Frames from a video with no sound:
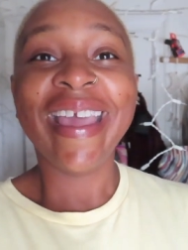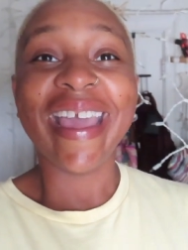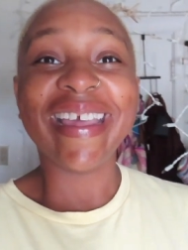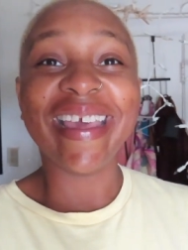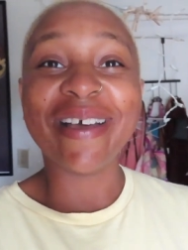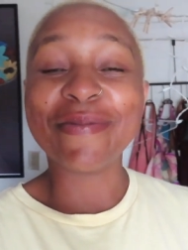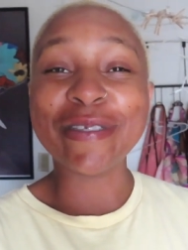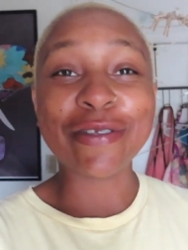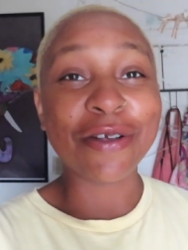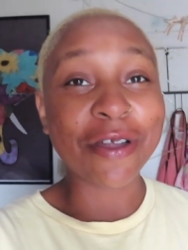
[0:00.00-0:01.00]
And yeah, we're
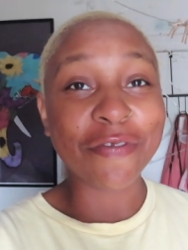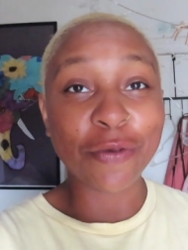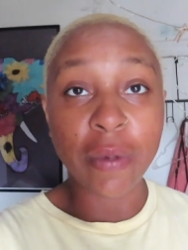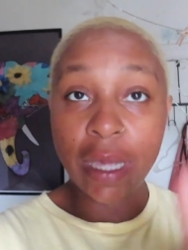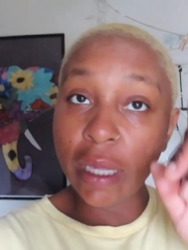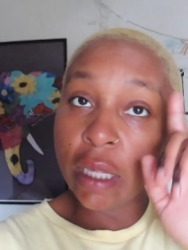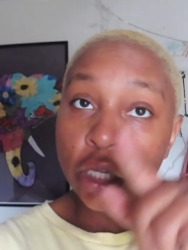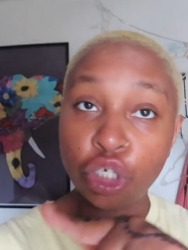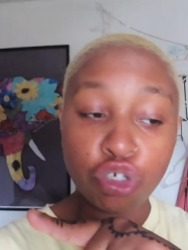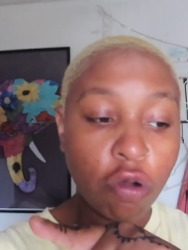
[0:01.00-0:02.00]
starting off the week
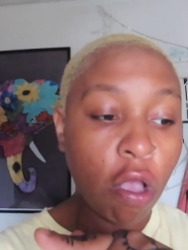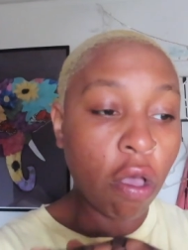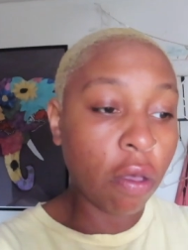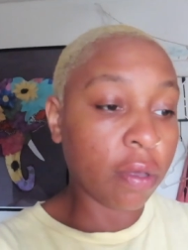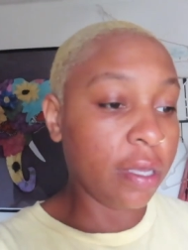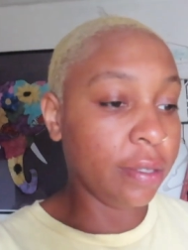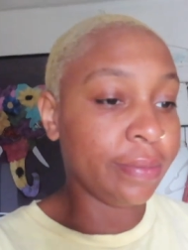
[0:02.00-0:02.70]
strong.